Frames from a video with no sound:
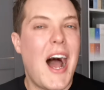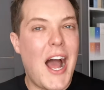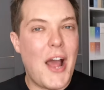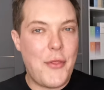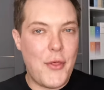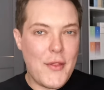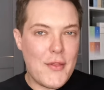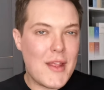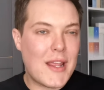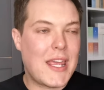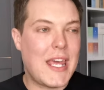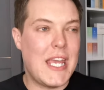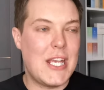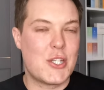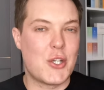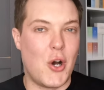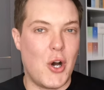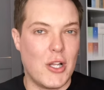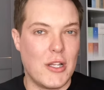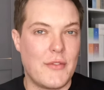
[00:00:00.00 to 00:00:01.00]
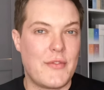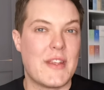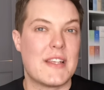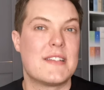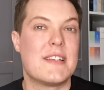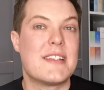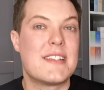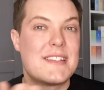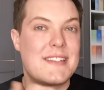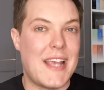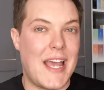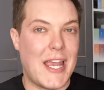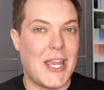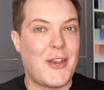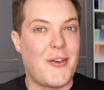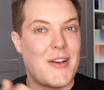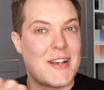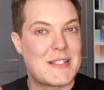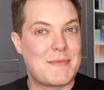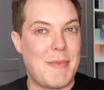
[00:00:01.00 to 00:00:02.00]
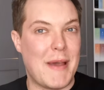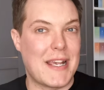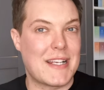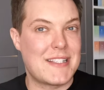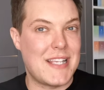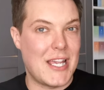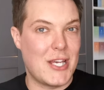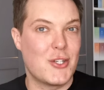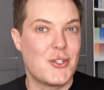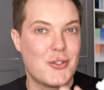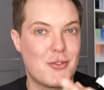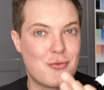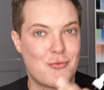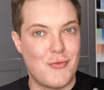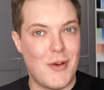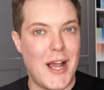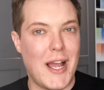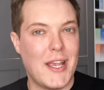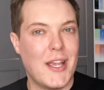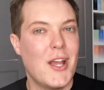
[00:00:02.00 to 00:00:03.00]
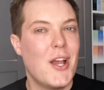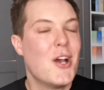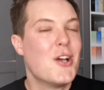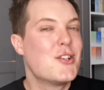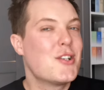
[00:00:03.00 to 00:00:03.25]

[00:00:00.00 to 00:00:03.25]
I think the key to all of this is setting your expectations right.